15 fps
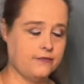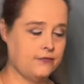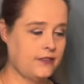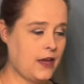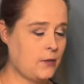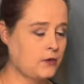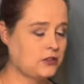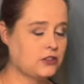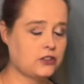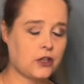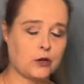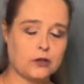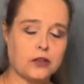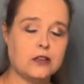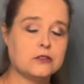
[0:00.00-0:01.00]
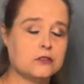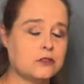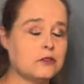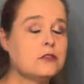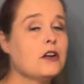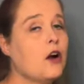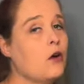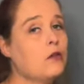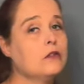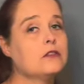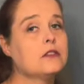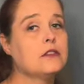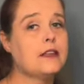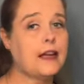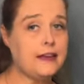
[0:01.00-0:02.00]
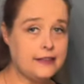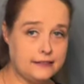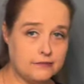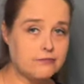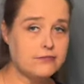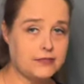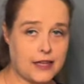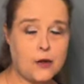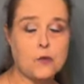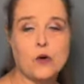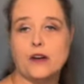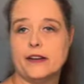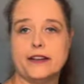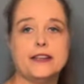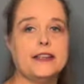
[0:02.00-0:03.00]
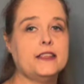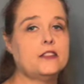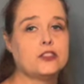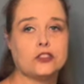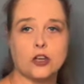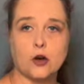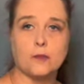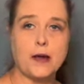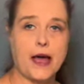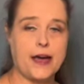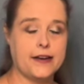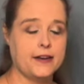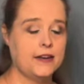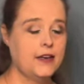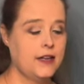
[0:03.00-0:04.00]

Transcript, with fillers: They were so close to the gold. They they wanted it so bad.